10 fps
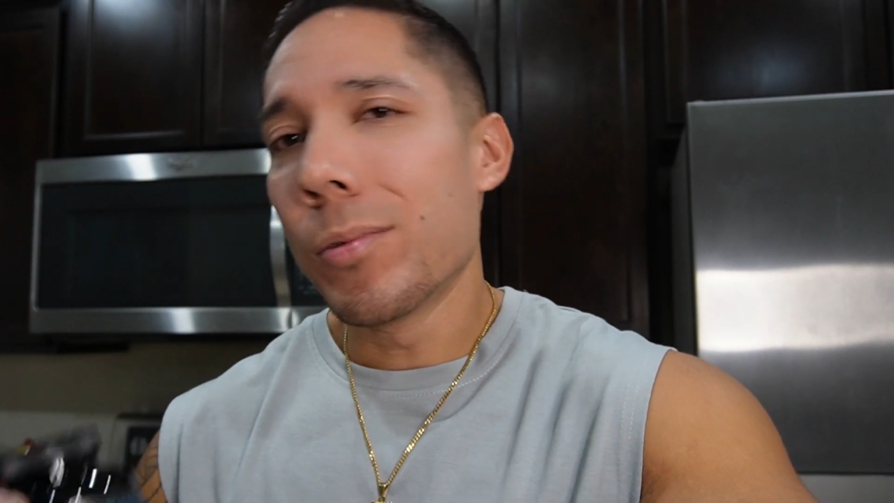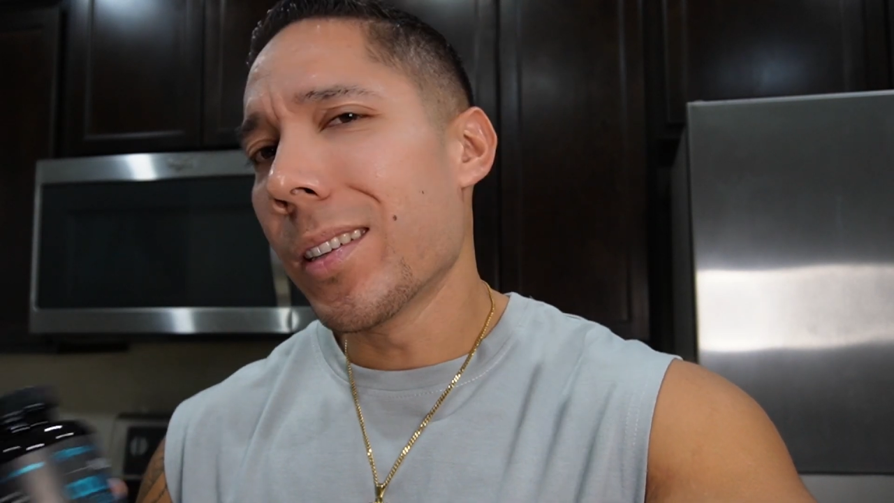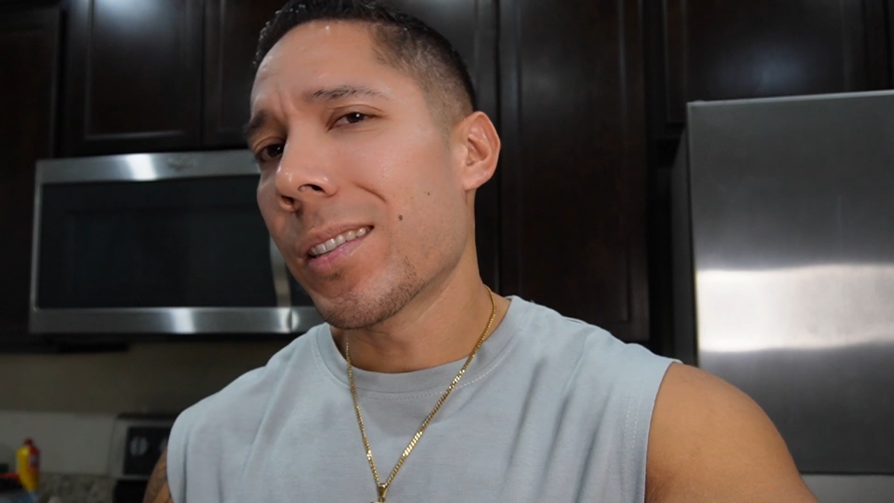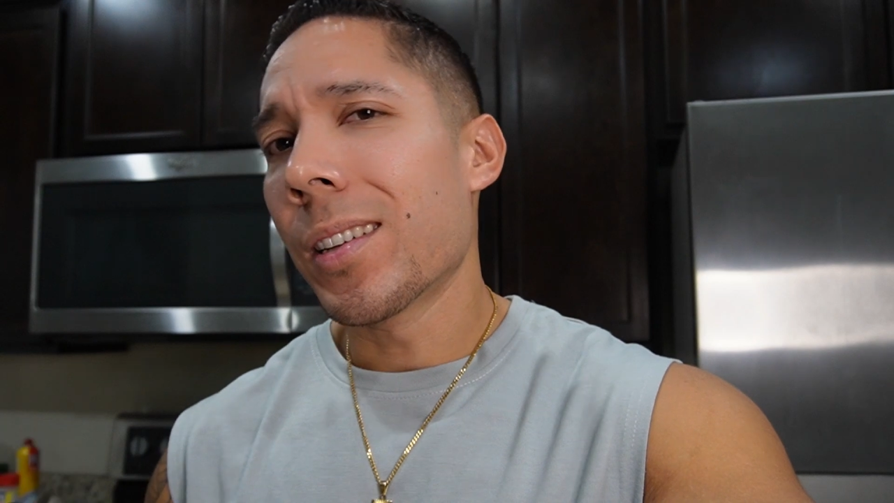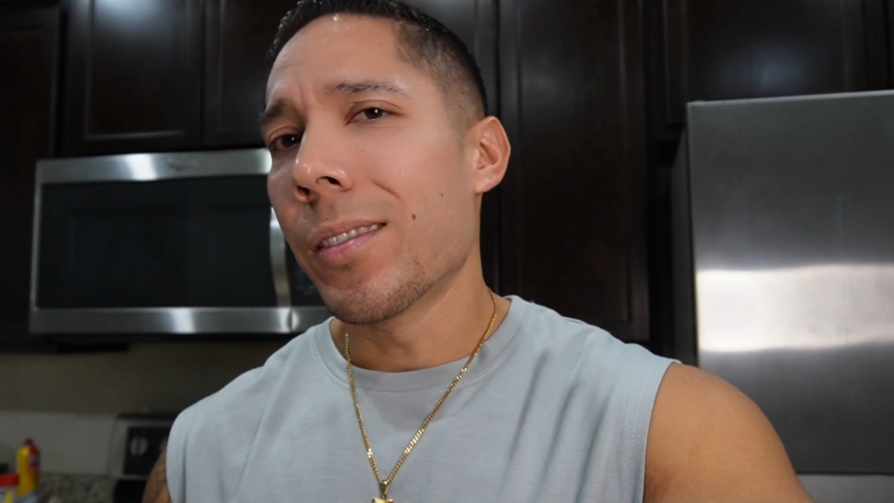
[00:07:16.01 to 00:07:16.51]

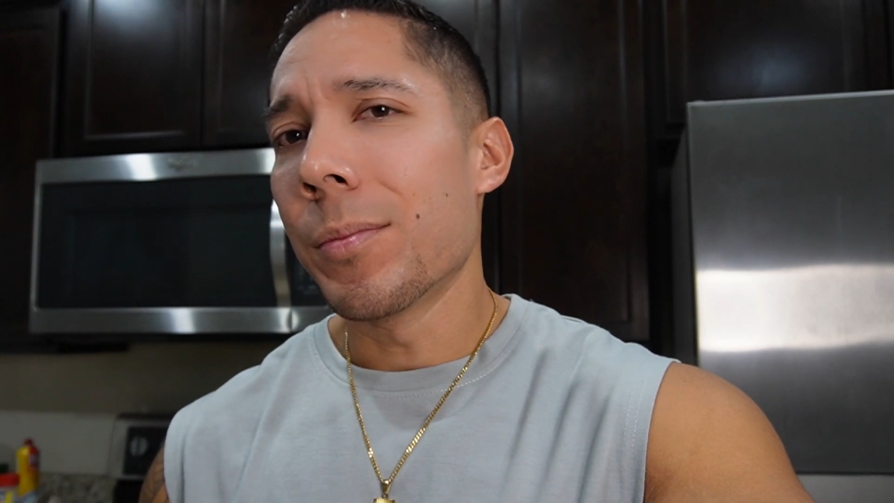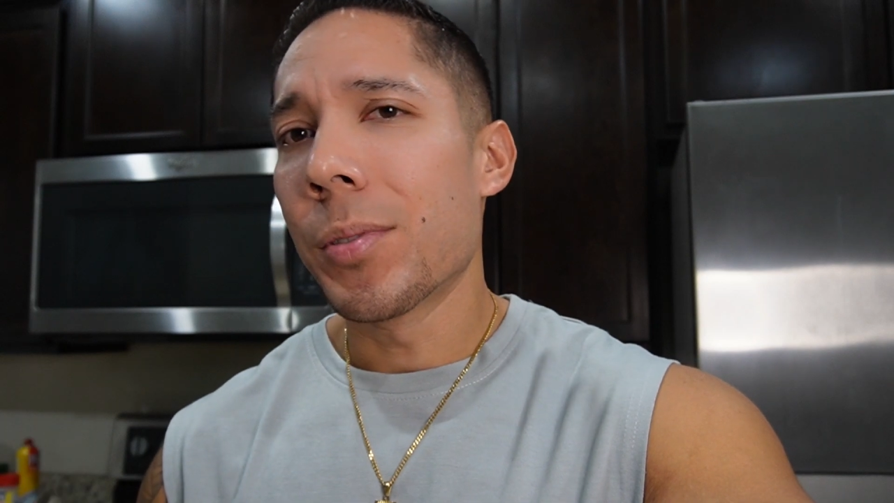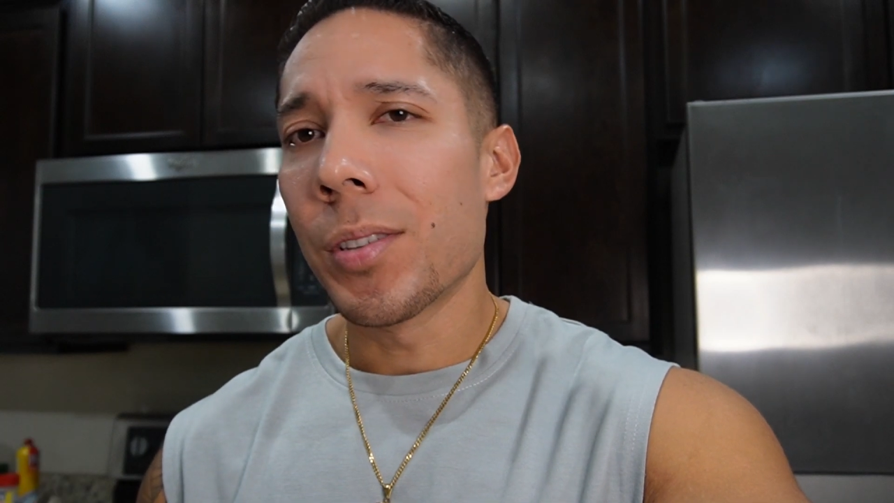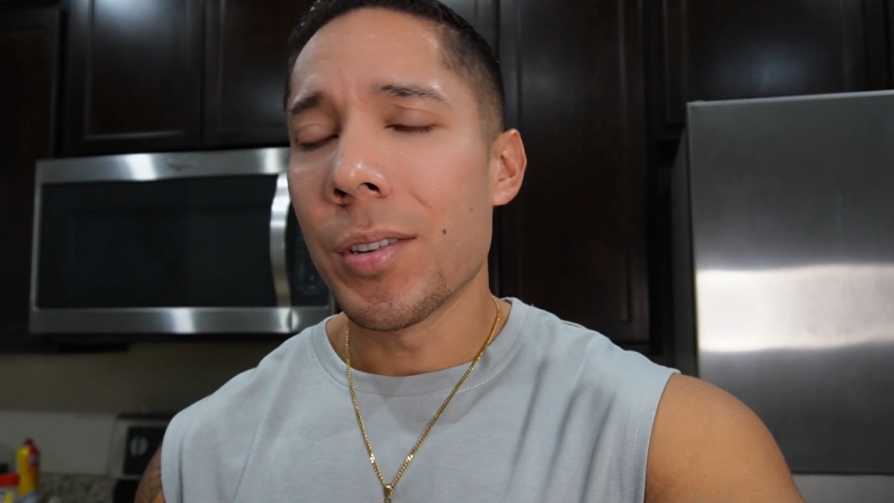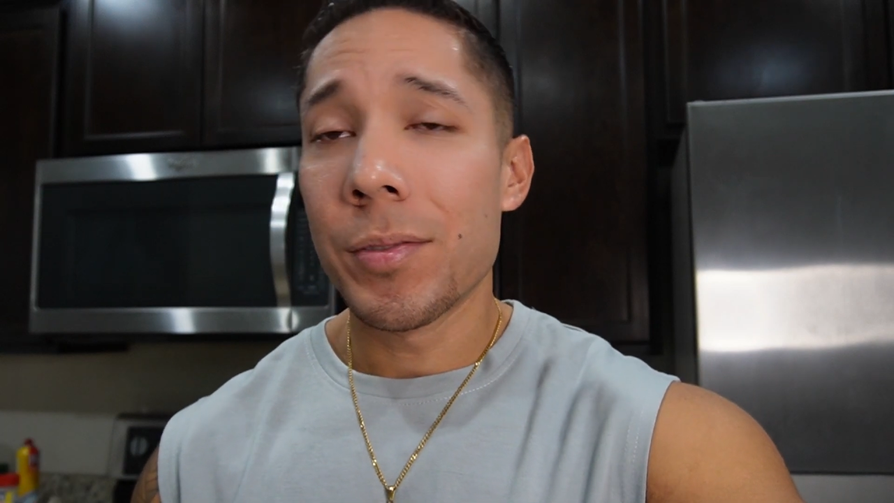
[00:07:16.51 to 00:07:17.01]
takes care of
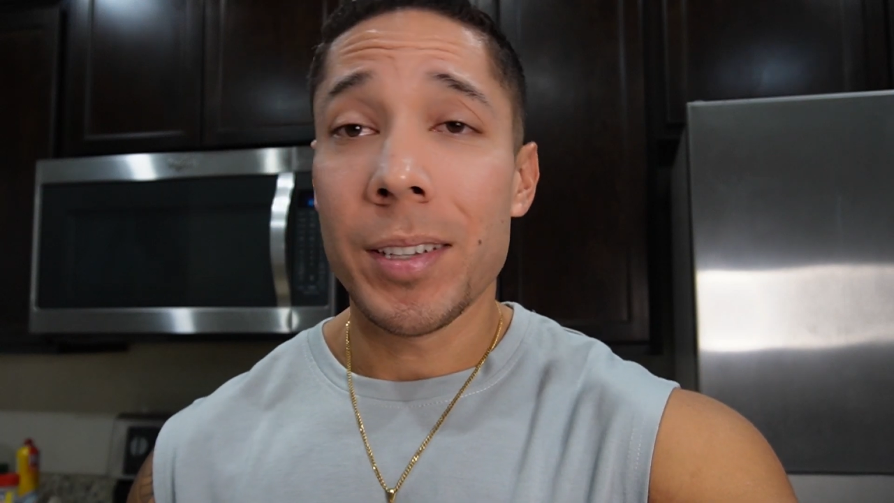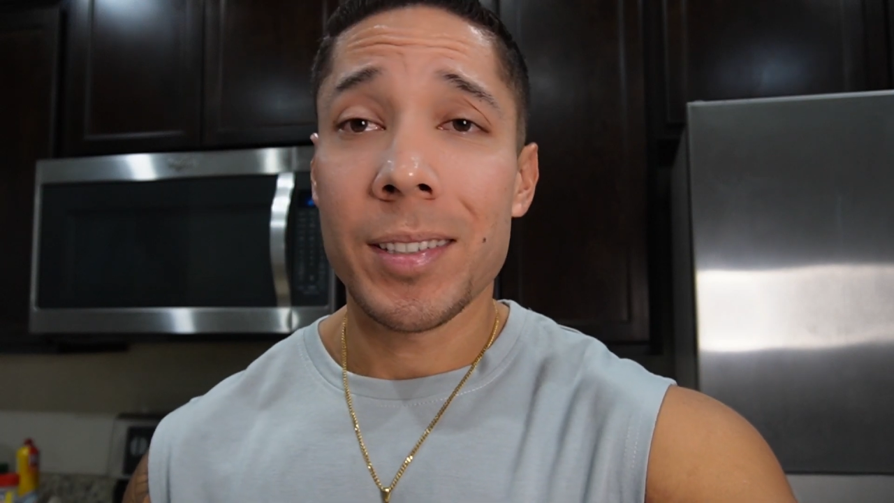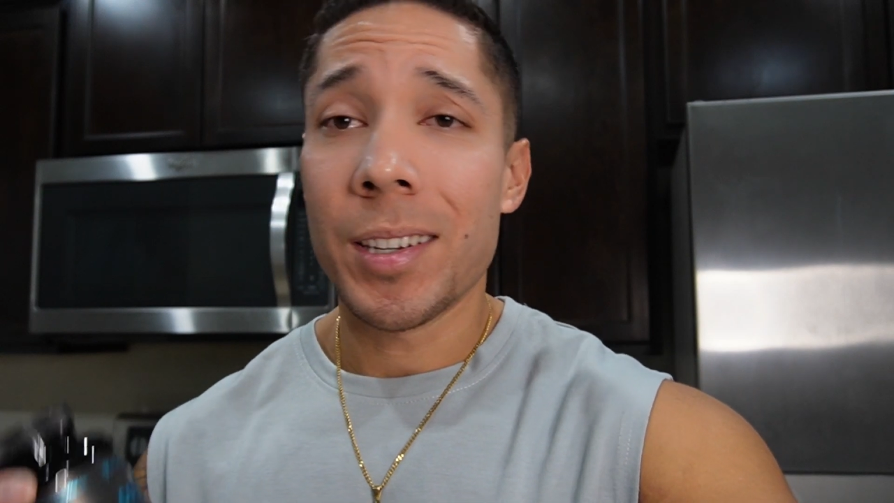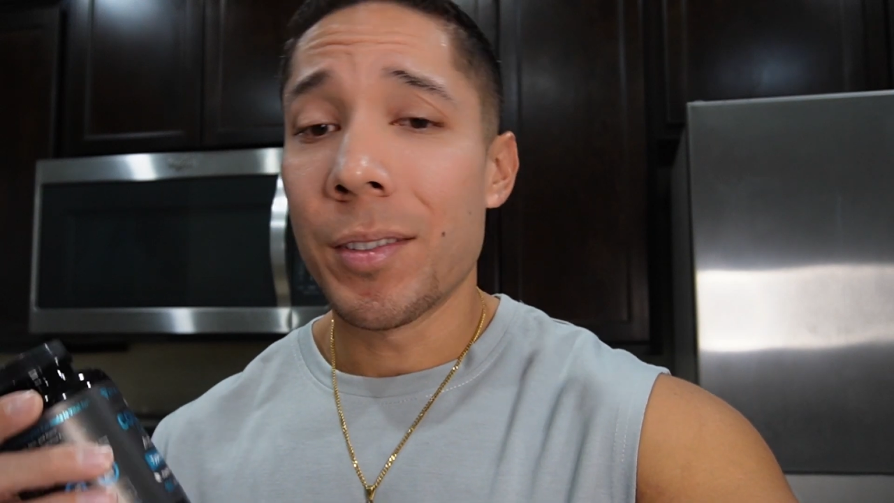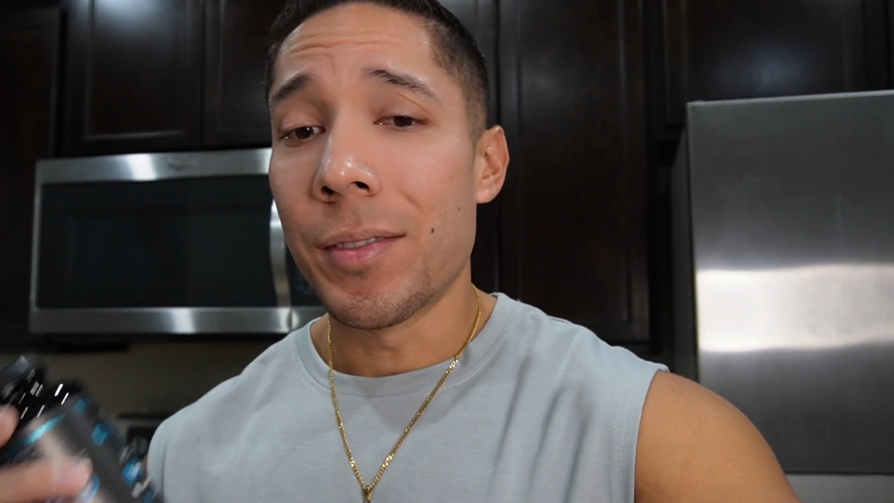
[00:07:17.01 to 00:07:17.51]
himself,
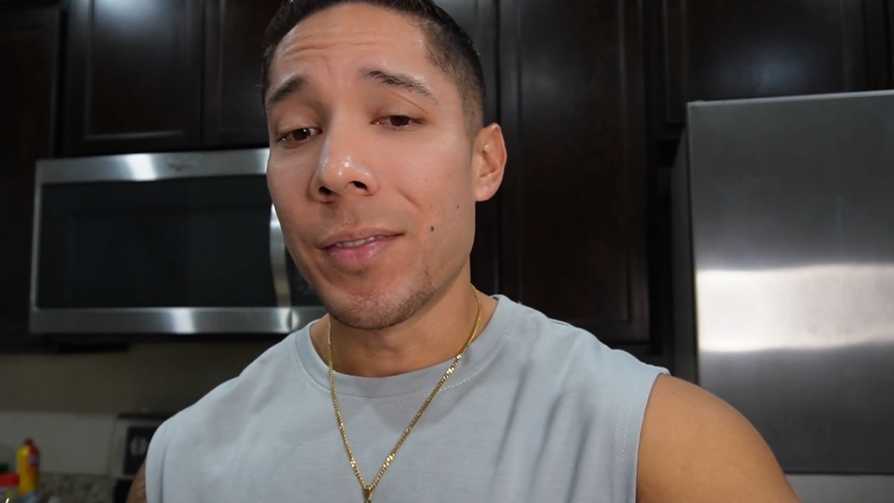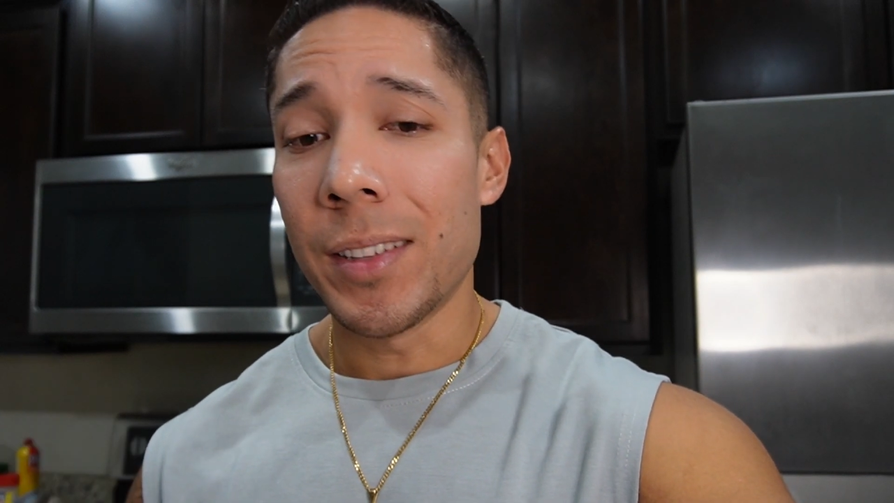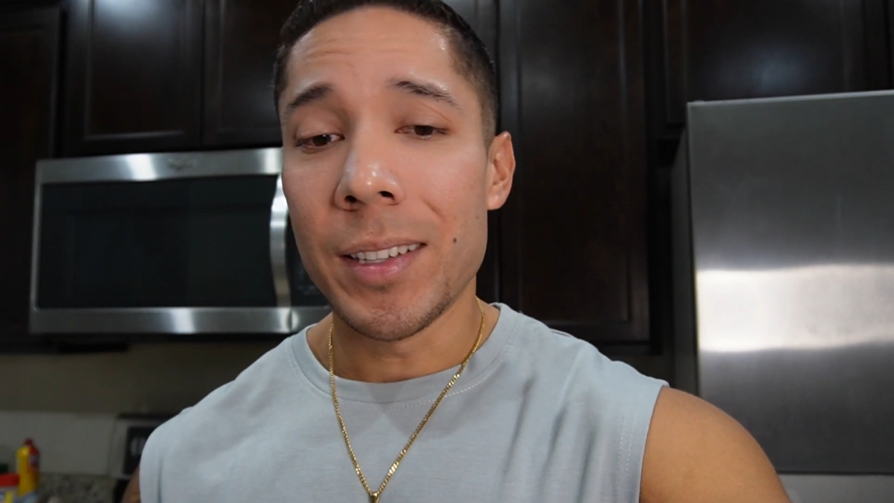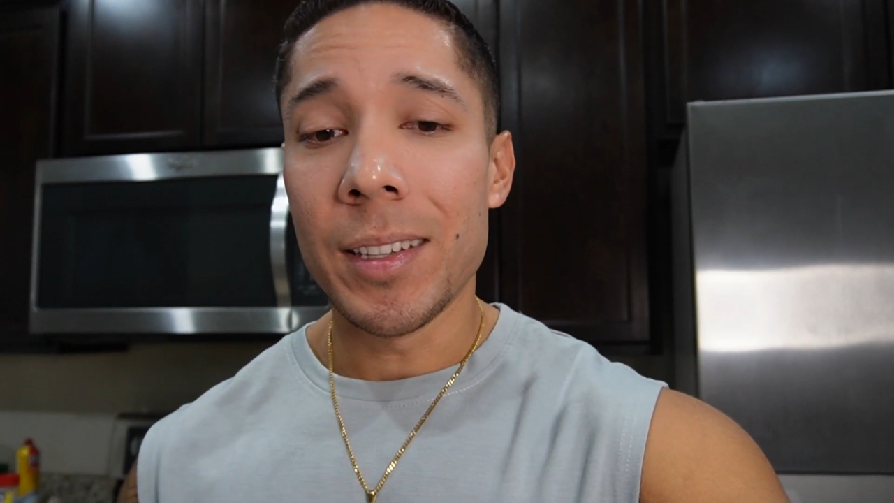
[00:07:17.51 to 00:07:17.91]
takes care of him,